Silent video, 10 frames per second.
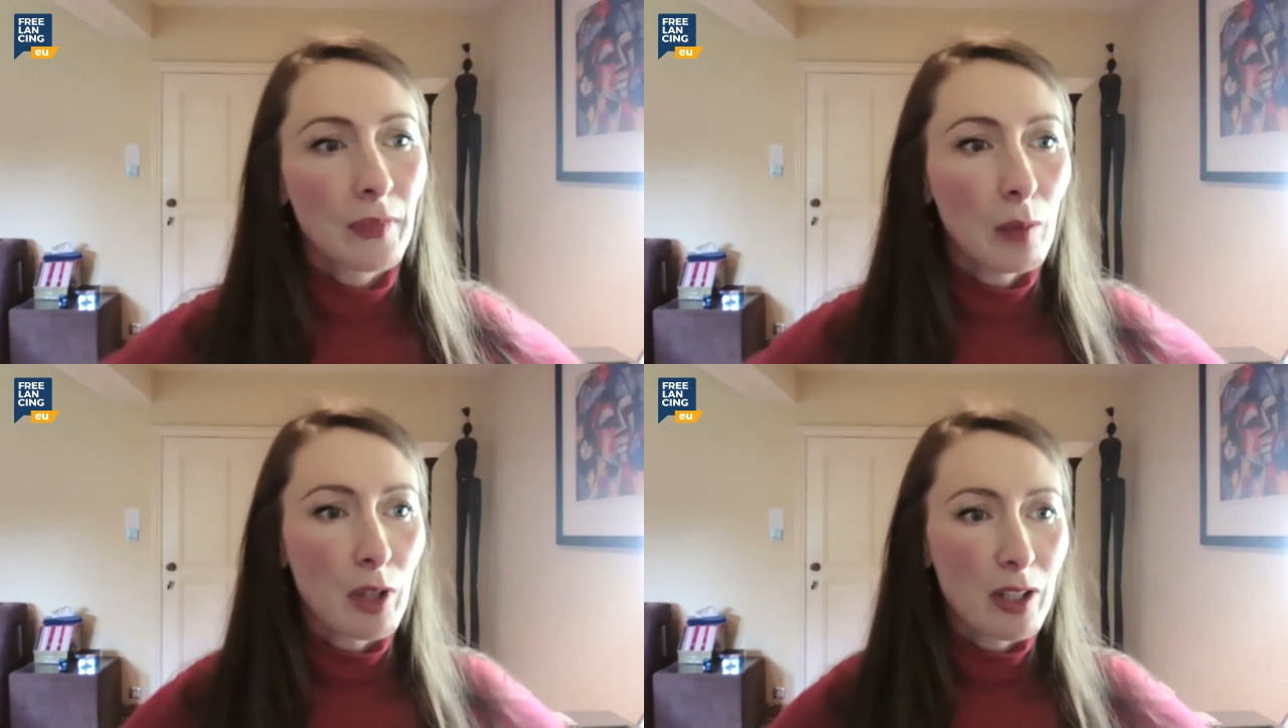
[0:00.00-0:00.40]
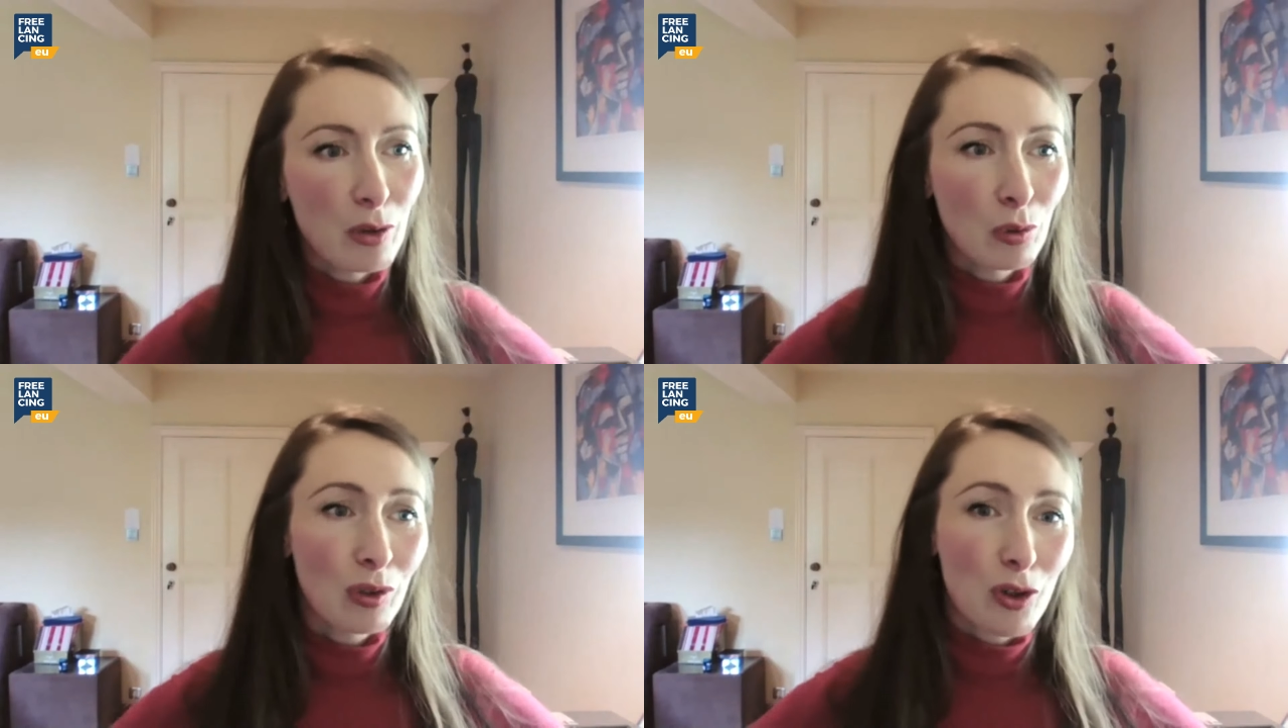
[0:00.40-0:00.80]
I'm ready
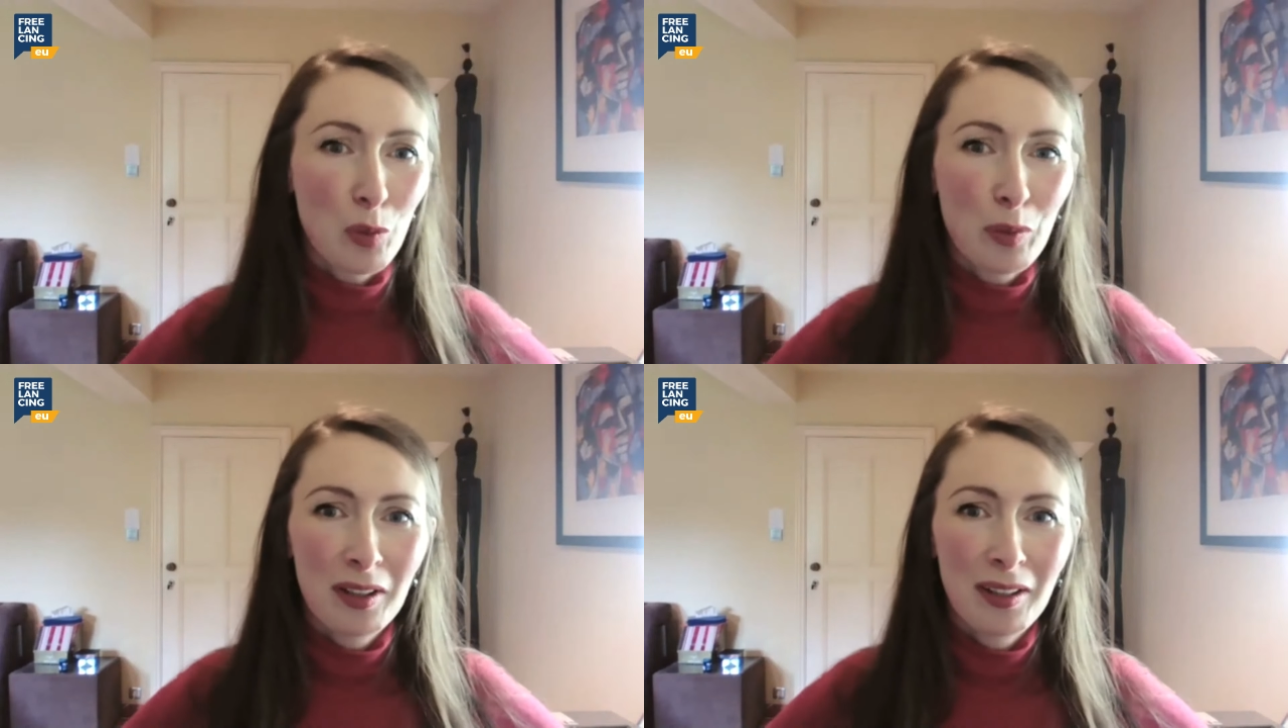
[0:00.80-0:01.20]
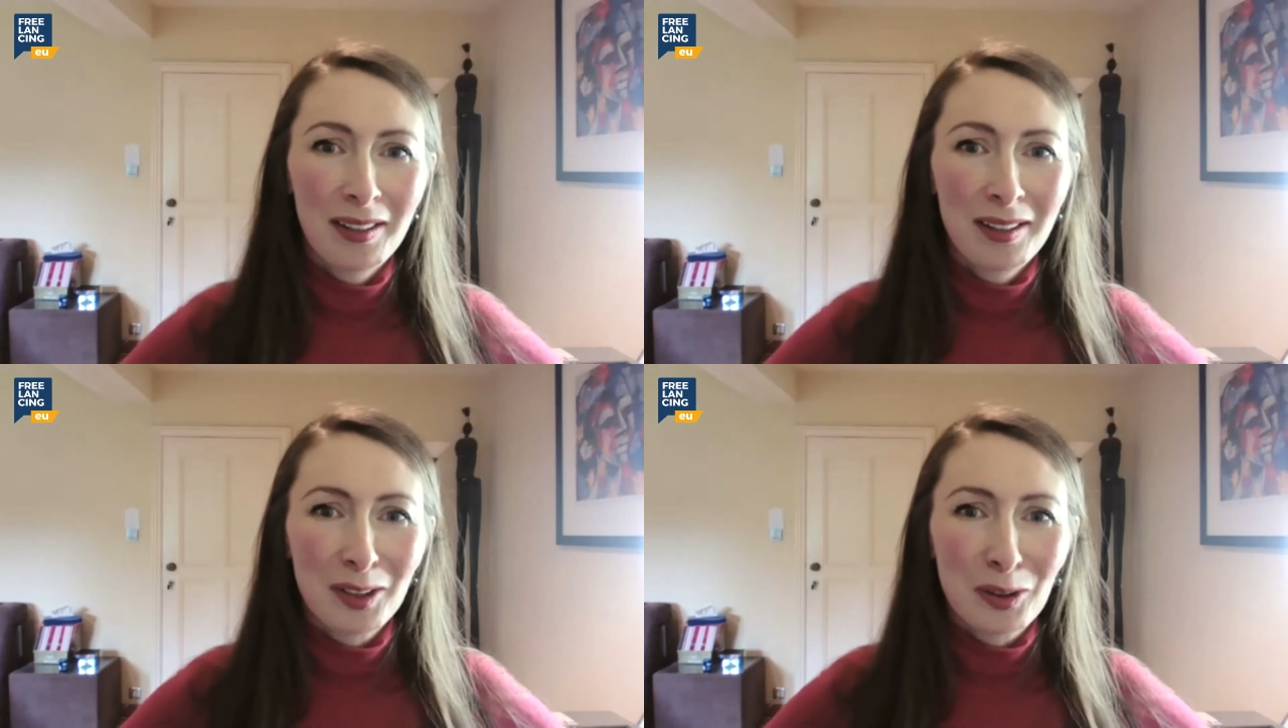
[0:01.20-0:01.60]
to do the job.
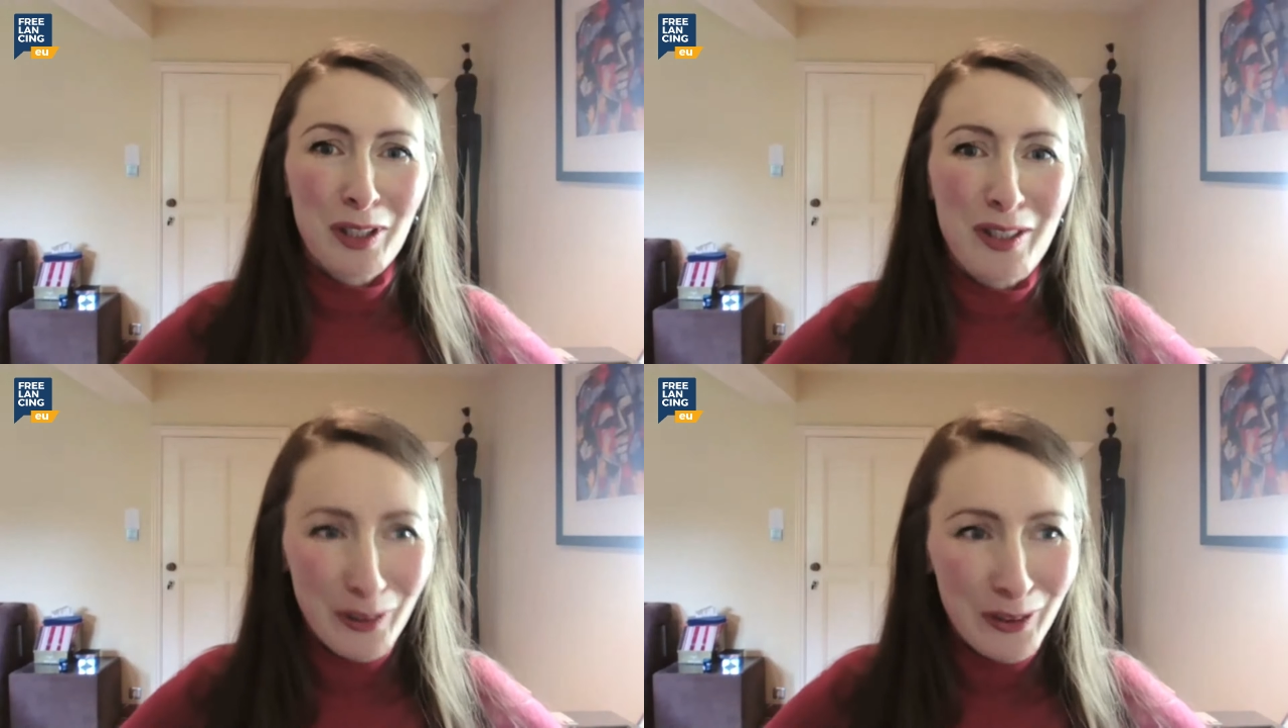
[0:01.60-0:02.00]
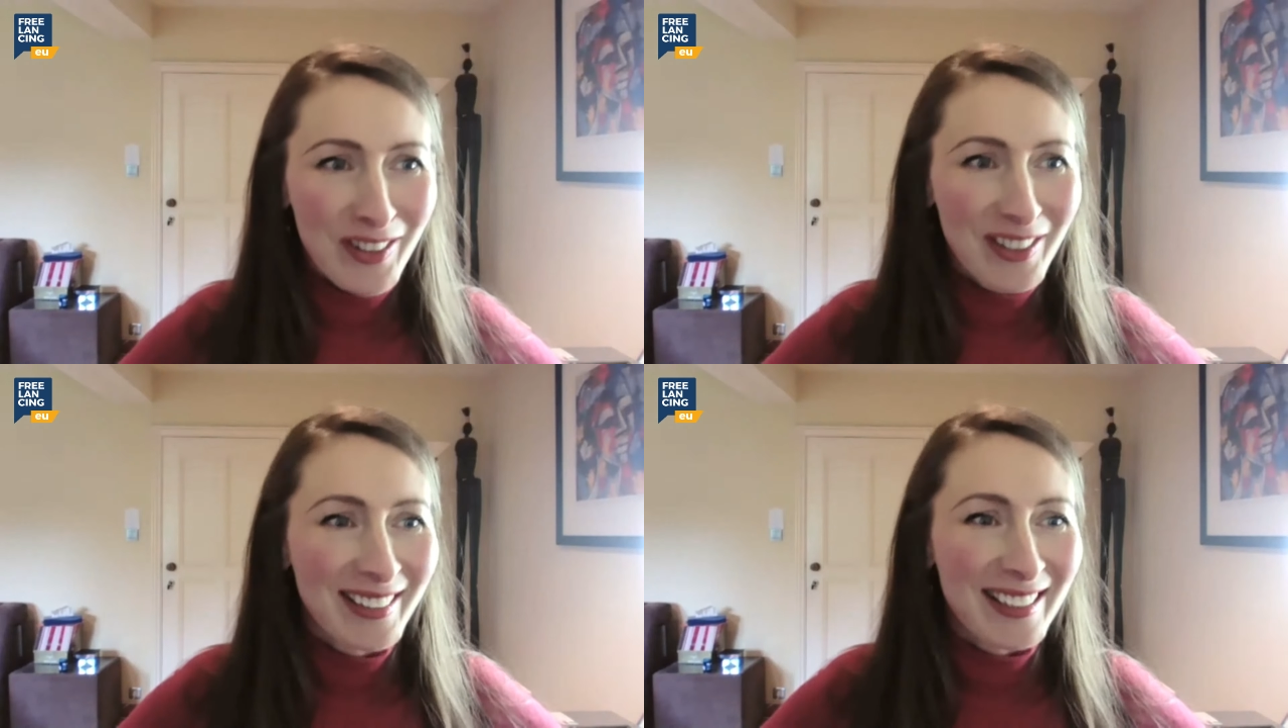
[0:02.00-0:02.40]
So where is your
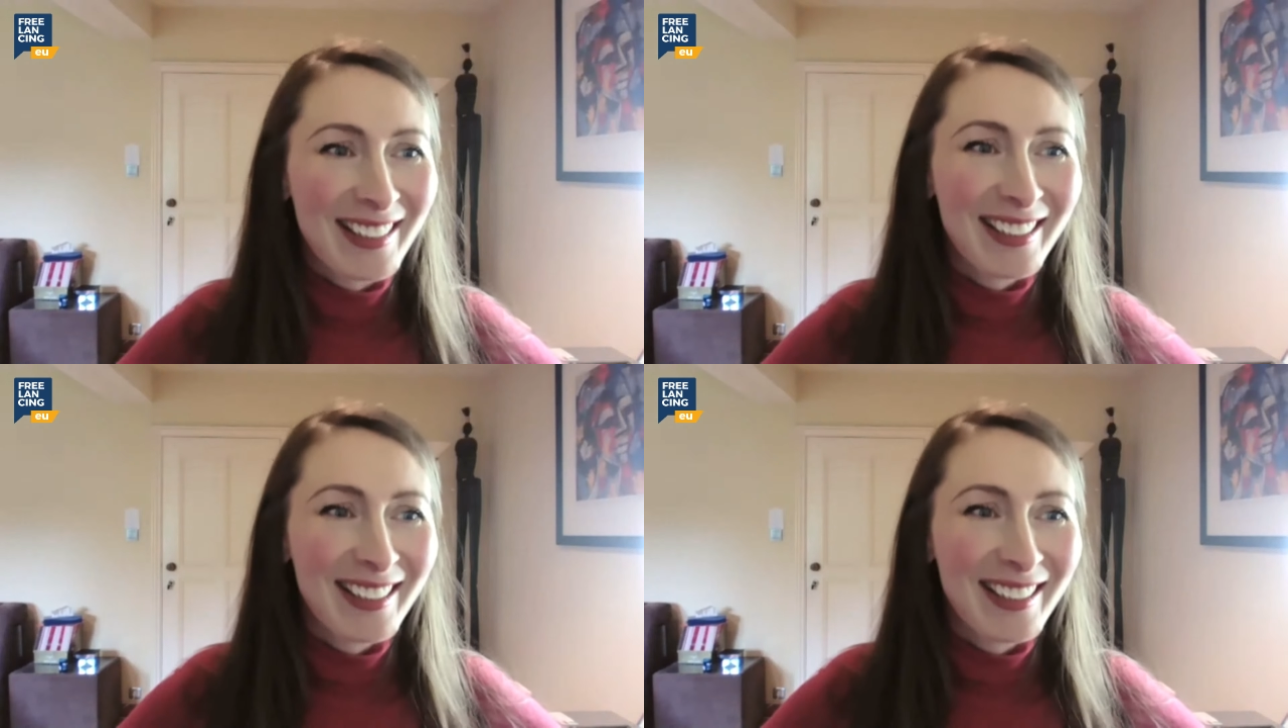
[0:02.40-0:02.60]
contract?